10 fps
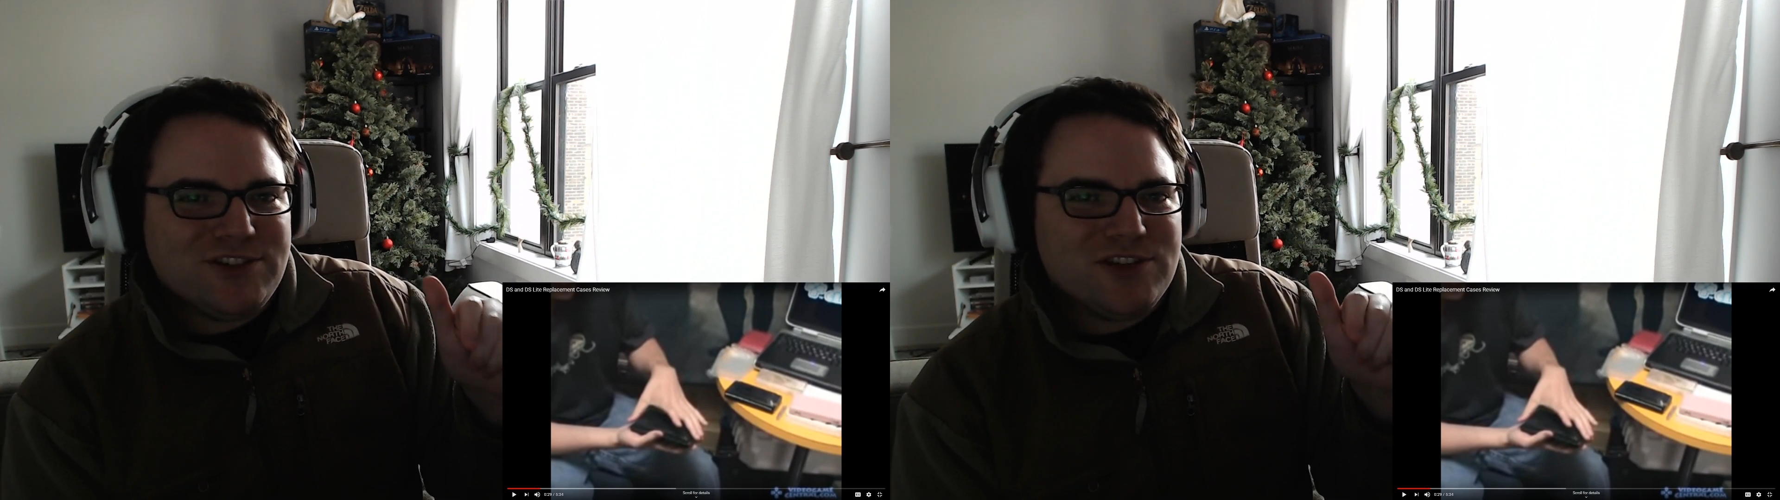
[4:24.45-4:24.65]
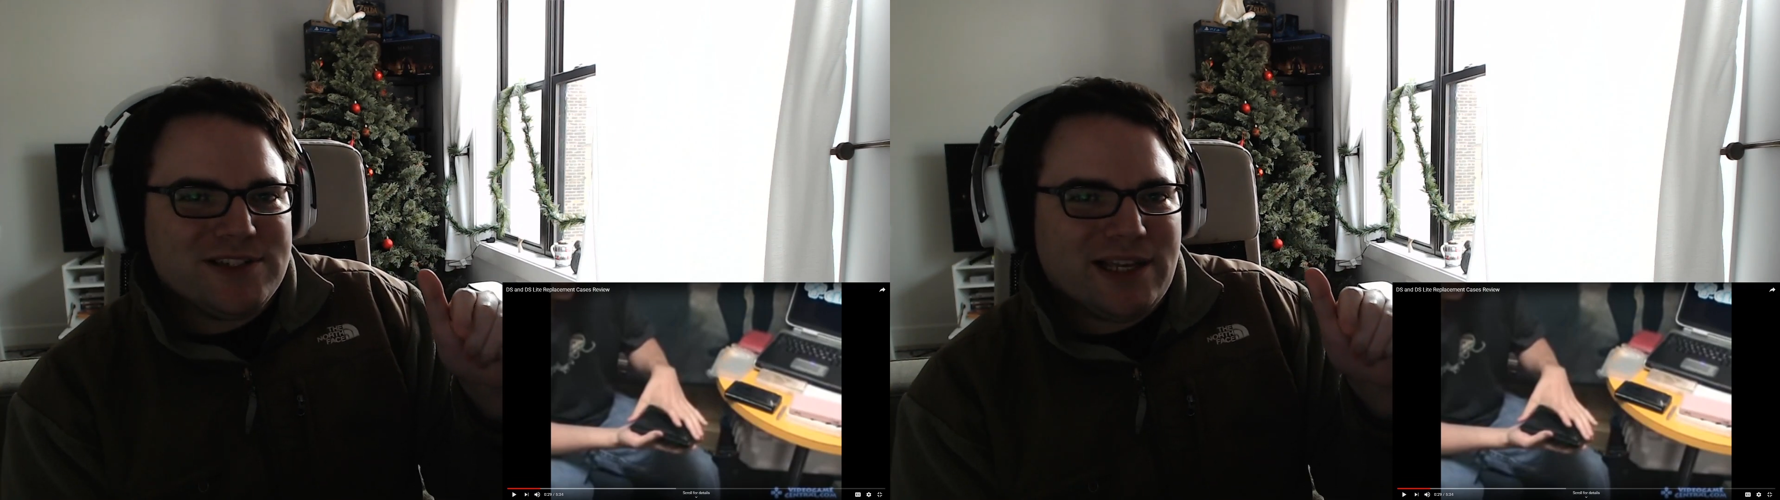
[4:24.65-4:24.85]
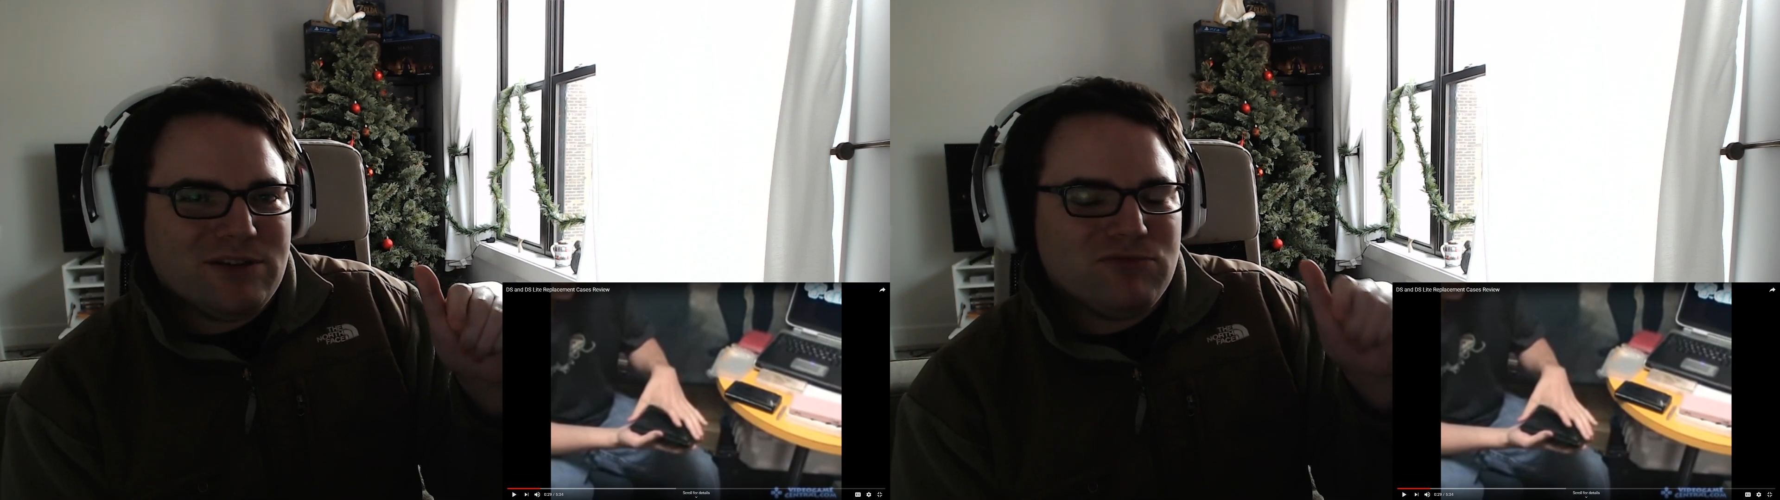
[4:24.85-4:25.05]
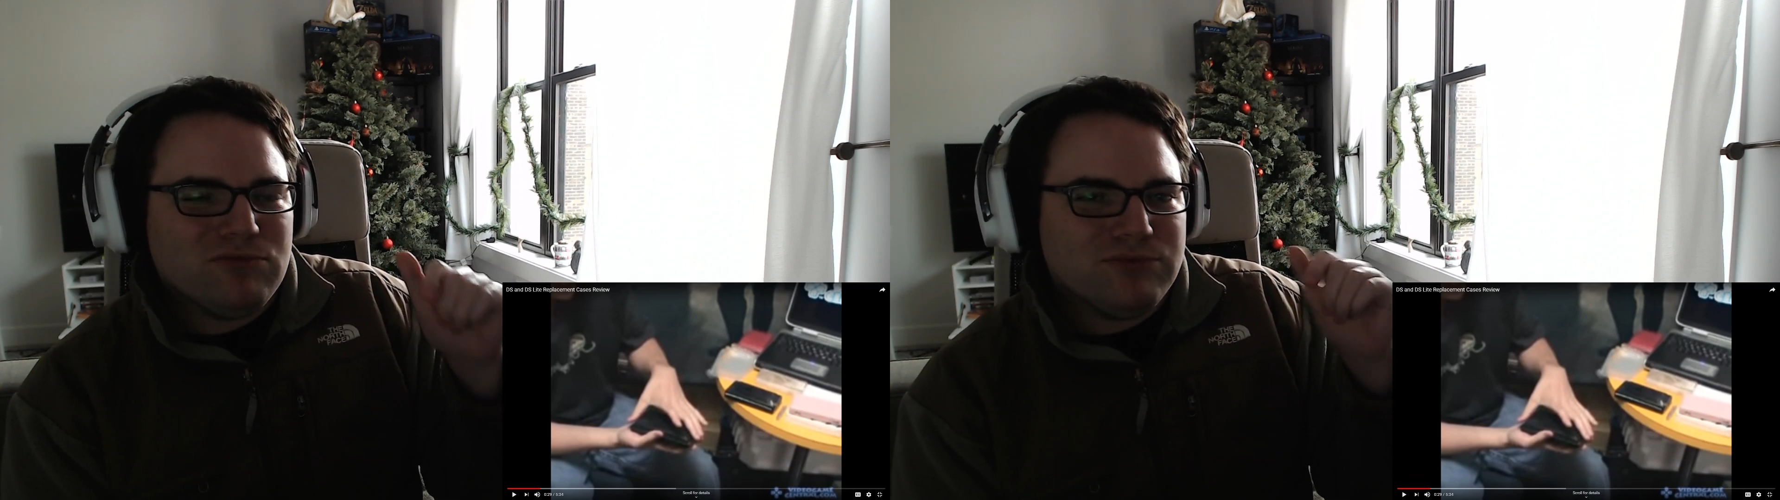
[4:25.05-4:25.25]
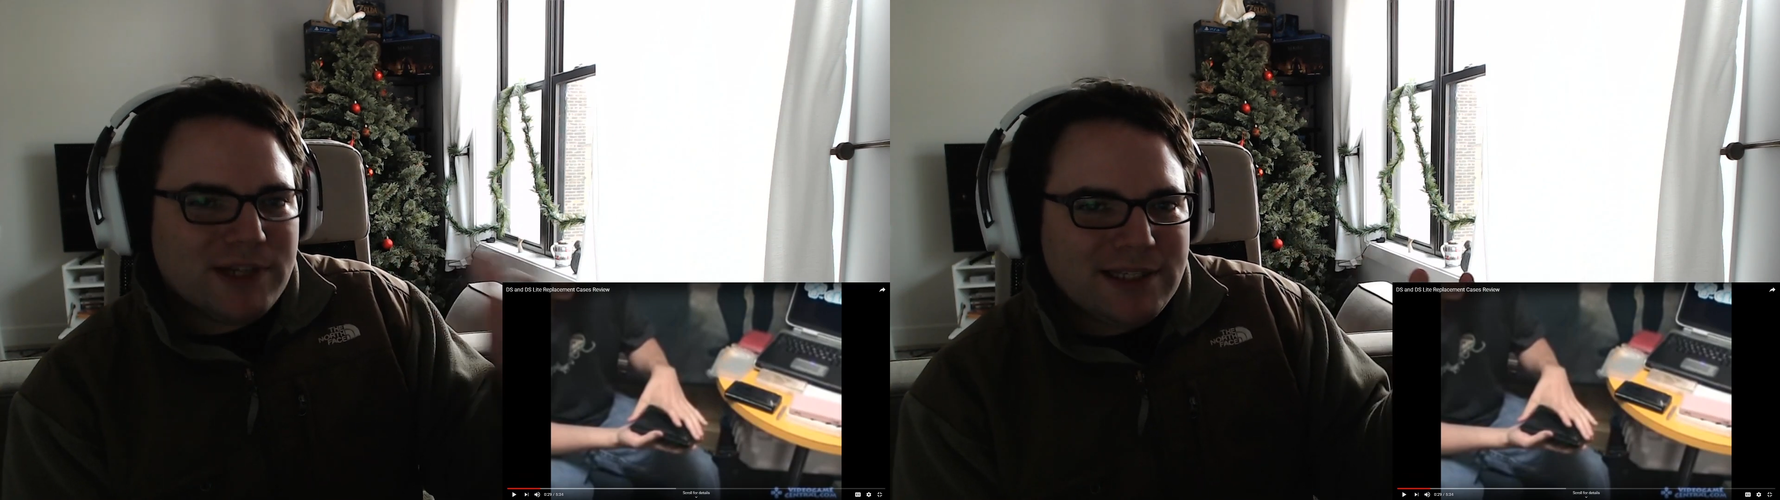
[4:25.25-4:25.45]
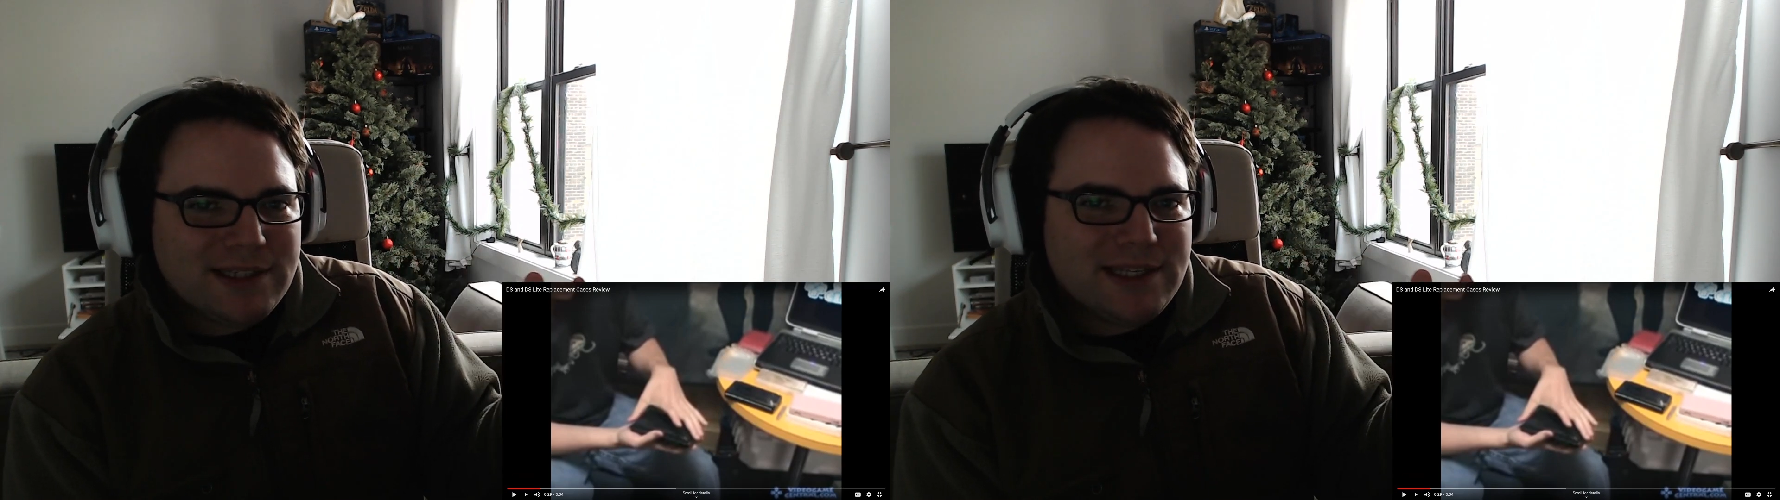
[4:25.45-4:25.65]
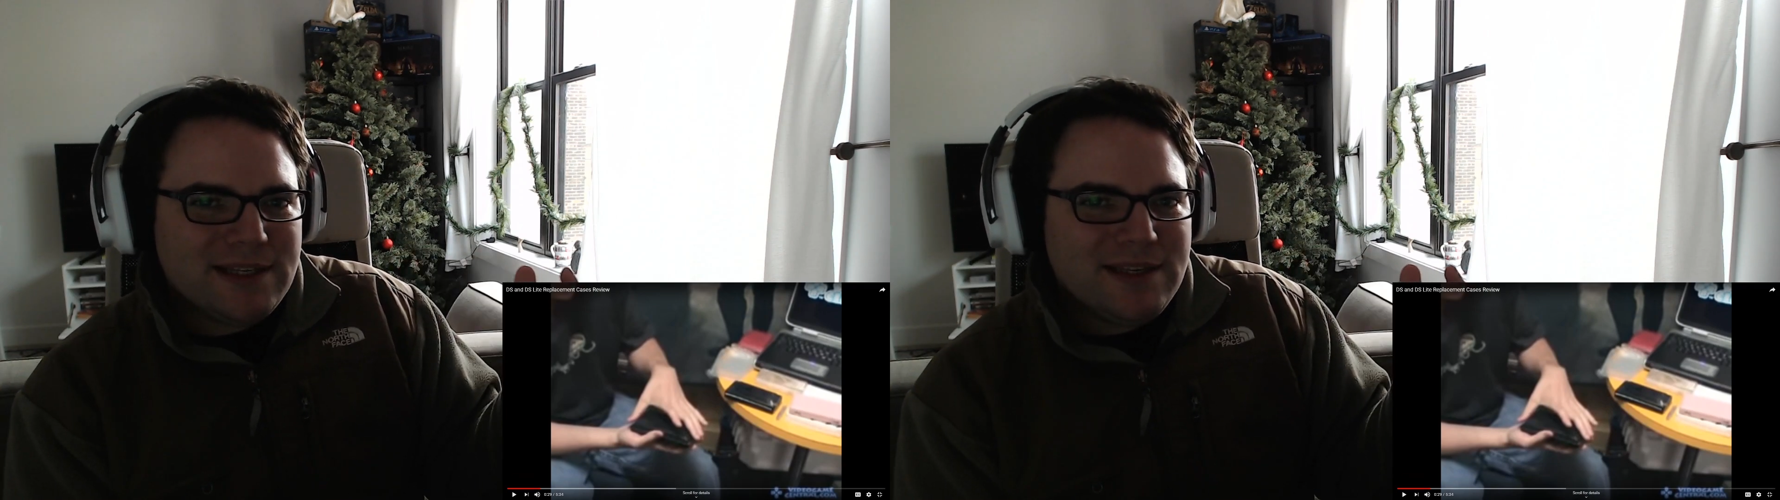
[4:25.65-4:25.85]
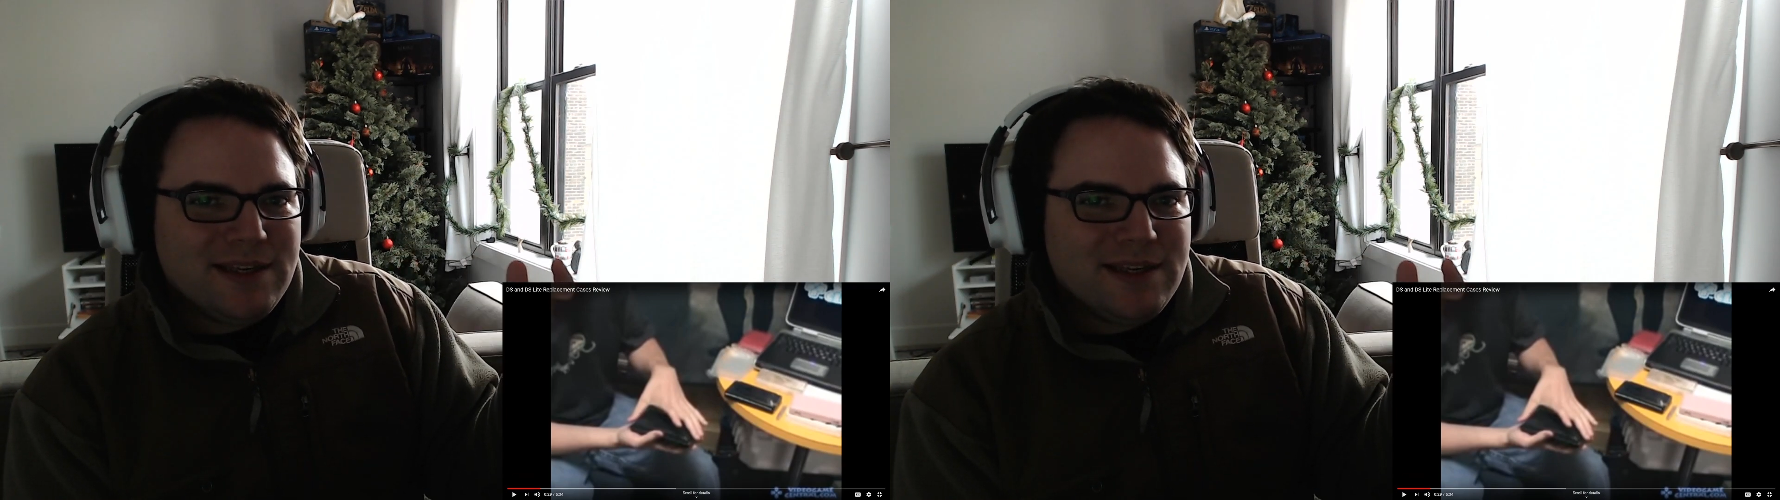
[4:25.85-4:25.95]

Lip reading: just really